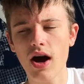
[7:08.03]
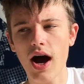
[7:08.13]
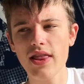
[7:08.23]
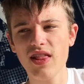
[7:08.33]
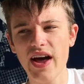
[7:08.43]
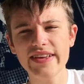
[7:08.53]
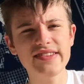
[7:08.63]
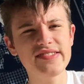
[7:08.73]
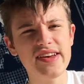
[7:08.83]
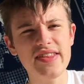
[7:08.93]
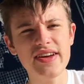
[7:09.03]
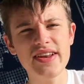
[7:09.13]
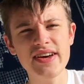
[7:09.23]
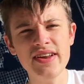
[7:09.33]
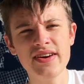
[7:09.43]
I'd like to say they
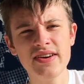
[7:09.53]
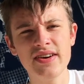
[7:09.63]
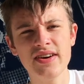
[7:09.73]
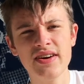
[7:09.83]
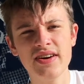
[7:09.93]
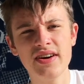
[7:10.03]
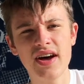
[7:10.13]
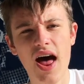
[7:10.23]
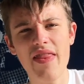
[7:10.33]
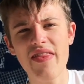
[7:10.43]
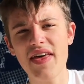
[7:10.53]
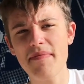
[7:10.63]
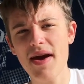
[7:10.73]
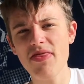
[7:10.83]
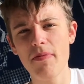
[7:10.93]
did. And then they
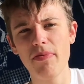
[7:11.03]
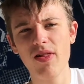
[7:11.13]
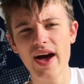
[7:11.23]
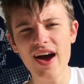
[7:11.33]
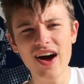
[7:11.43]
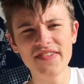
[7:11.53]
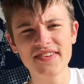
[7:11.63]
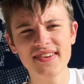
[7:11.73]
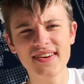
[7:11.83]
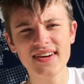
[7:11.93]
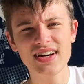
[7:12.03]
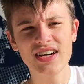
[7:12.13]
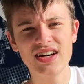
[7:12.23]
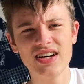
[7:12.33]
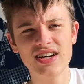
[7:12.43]
made the playoffs?
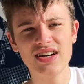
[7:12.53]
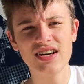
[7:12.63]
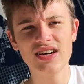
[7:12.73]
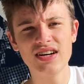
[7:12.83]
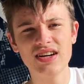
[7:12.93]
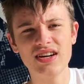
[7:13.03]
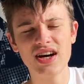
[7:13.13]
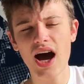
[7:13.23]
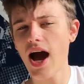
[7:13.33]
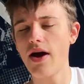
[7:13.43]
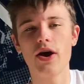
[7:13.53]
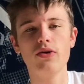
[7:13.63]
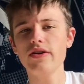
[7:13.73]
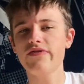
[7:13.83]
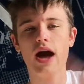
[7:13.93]
I don't know.
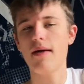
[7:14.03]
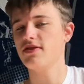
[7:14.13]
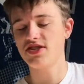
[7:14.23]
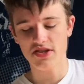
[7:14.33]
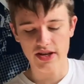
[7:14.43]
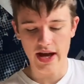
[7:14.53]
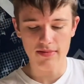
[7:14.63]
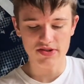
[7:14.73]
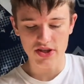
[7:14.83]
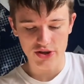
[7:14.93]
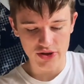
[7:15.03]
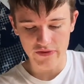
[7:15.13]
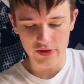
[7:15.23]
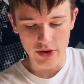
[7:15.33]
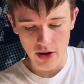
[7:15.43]
Leave comments in the comment section
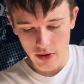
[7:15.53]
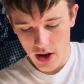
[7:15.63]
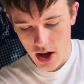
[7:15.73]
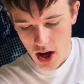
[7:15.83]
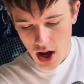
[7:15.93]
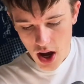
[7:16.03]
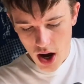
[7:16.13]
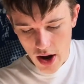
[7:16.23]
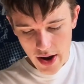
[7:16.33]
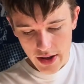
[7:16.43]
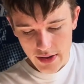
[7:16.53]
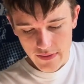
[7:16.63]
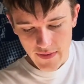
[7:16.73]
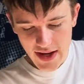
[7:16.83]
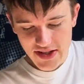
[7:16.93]
if you know. All right.
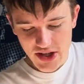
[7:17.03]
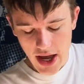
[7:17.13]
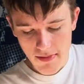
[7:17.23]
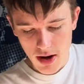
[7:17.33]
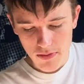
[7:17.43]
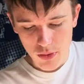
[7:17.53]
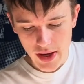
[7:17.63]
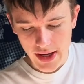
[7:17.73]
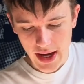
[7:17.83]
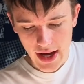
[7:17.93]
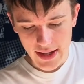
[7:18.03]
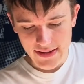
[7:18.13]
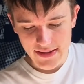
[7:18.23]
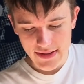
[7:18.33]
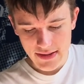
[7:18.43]
Next game up, we
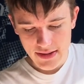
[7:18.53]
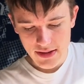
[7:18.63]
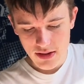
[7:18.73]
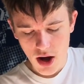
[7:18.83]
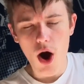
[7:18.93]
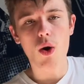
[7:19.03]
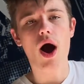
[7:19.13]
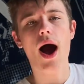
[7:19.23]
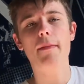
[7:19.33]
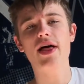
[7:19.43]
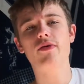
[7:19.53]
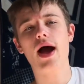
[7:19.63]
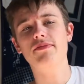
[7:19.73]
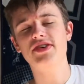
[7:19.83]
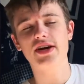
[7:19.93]
got... Oh, by the way,
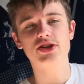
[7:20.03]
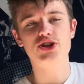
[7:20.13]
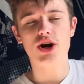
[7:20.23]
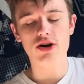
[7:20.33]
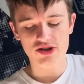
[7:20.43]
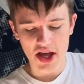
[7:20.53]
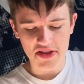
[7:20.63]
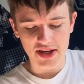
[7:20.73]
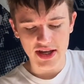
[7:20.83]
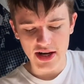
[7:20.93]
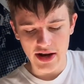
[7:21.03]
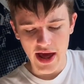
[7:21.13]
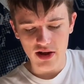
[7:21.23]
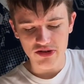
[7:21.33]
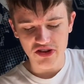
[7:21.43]
I'm taking the Chargers. I think Keenan
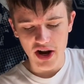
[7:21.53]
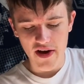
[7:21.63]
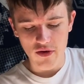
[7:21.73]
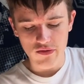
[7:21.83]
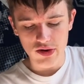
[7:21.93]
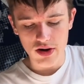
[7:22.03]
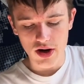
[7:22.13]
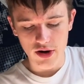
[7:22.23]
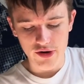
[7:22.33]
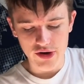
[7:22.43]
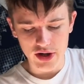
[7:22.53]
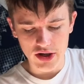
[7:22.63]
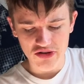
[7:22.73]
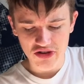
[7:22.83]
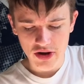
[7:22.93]
Allen's going to have over 100
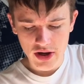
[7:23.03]
yards.